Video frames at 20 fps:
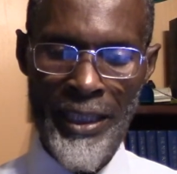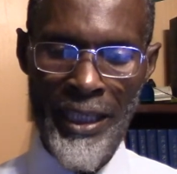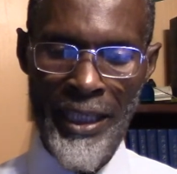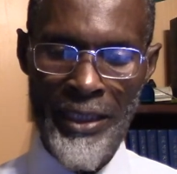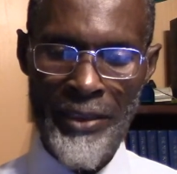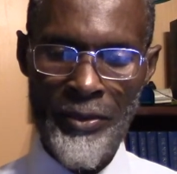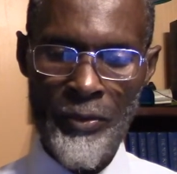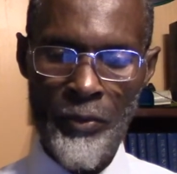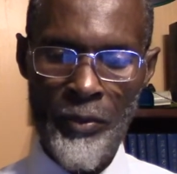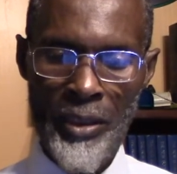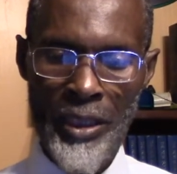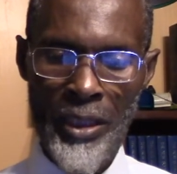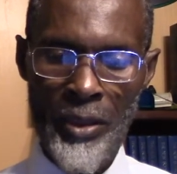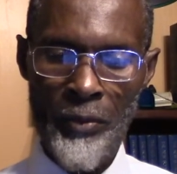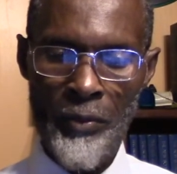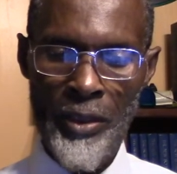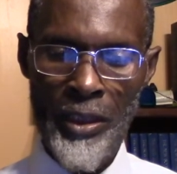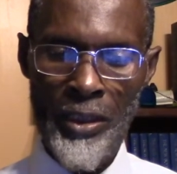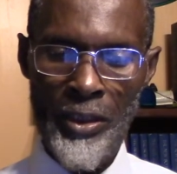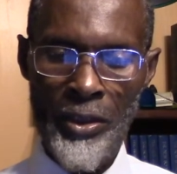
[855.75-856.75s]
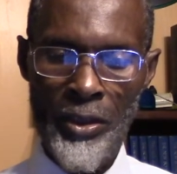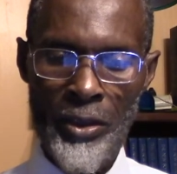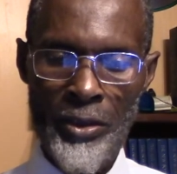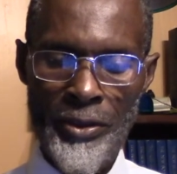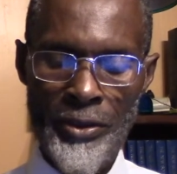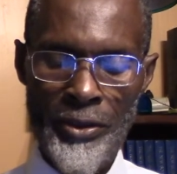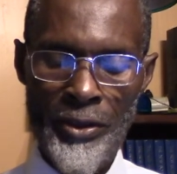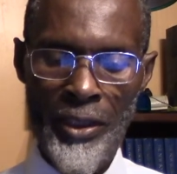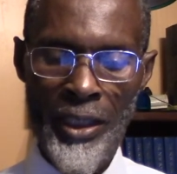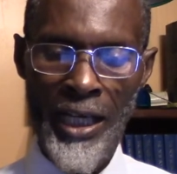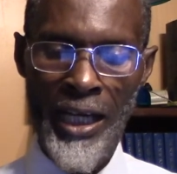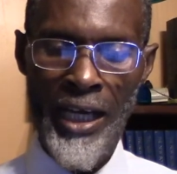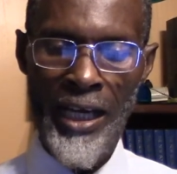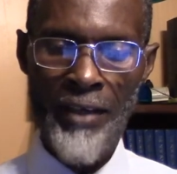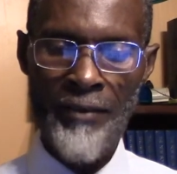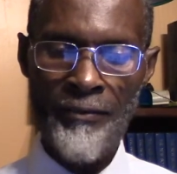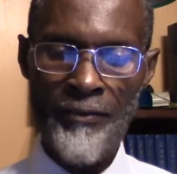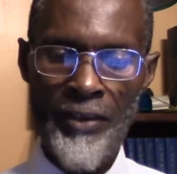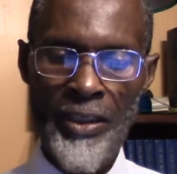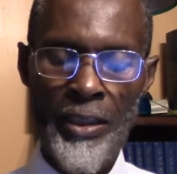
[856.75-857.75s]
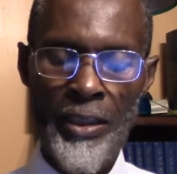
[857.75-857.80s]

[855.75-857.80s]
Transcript: end where we're going to have